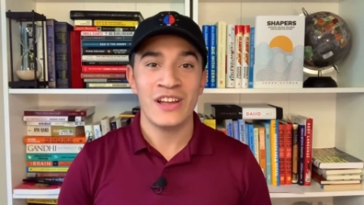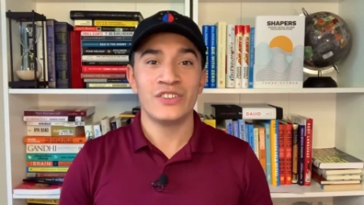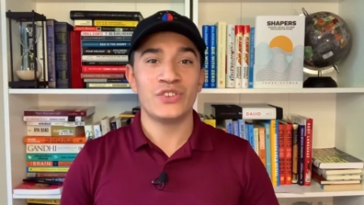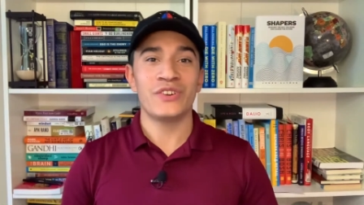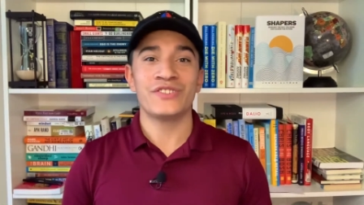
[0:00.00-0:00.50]

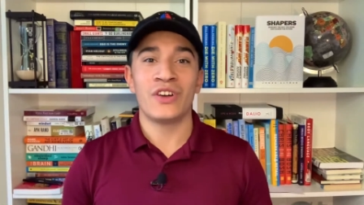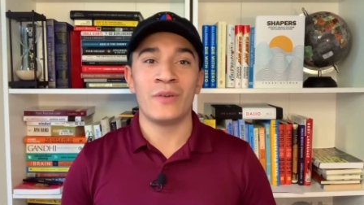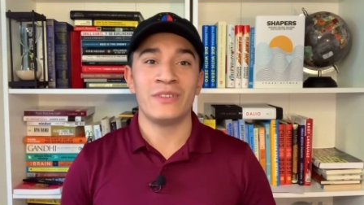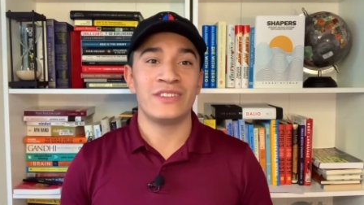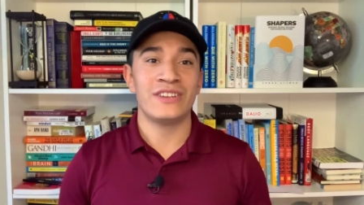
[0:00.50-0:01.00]
Jonas
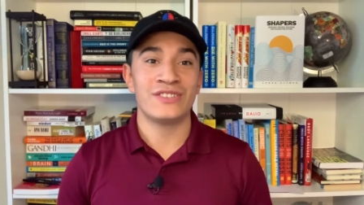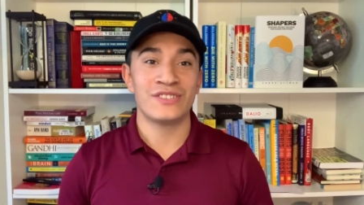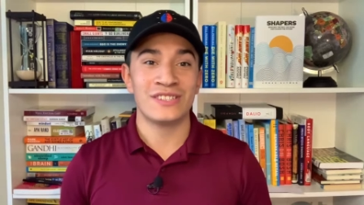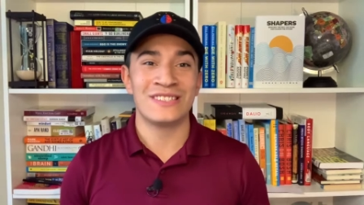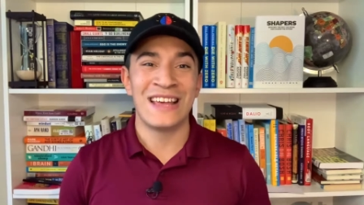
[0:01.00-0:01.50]
Altman
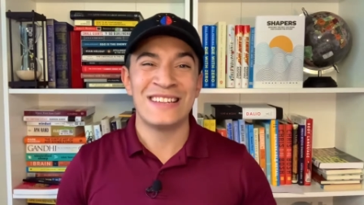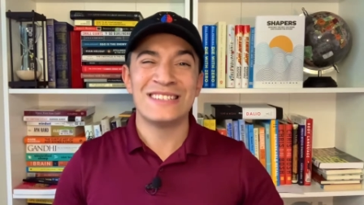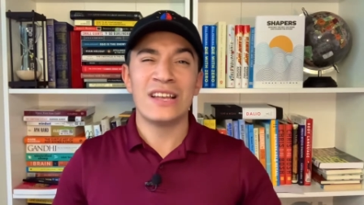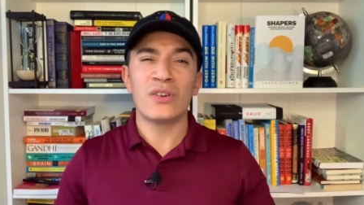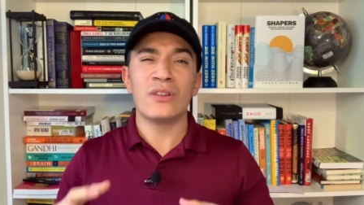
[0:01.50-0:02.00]
teaches us that it
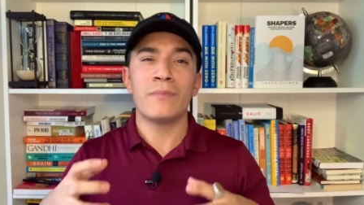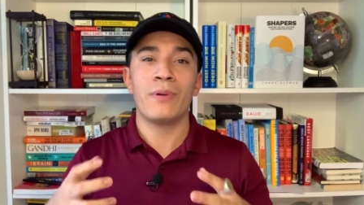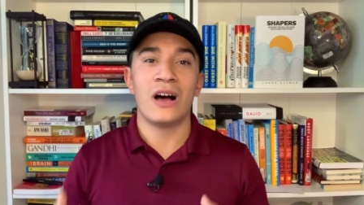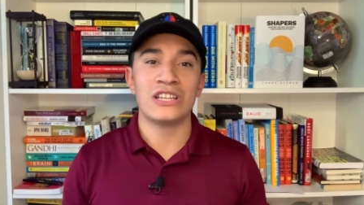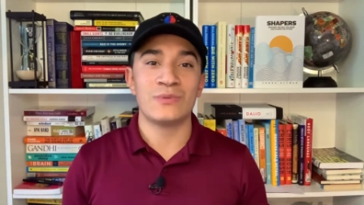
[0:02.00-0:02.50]
is not only
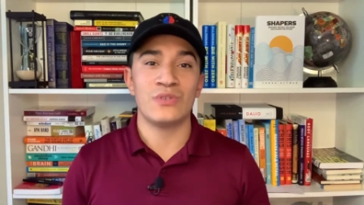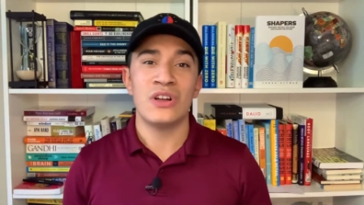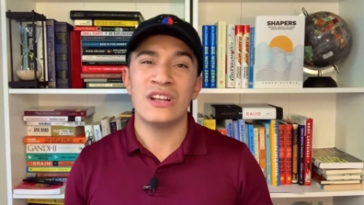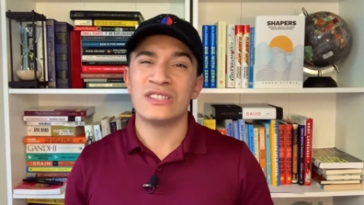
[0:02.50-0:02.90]
possible